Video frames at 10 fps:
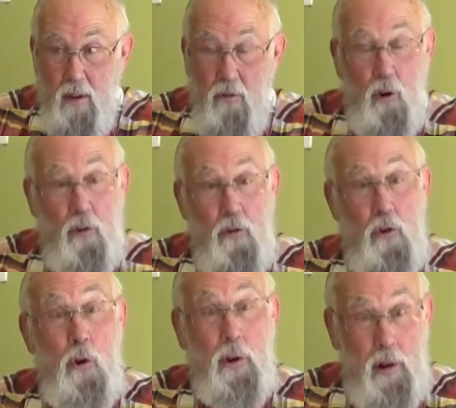so
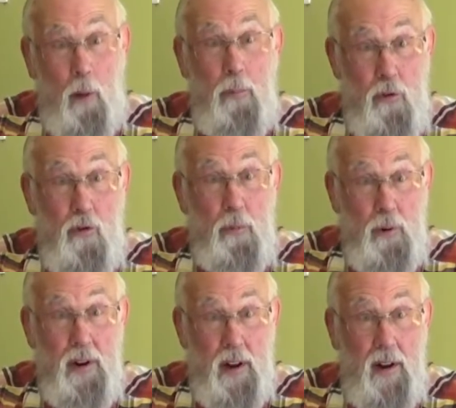that you can help the
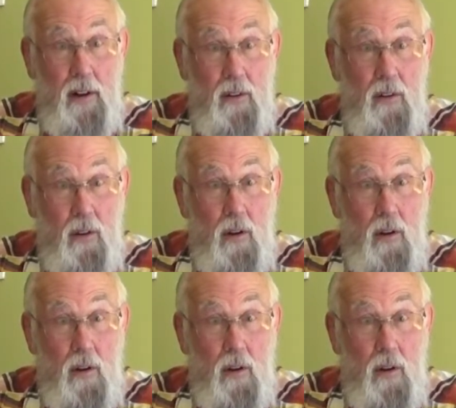superintendent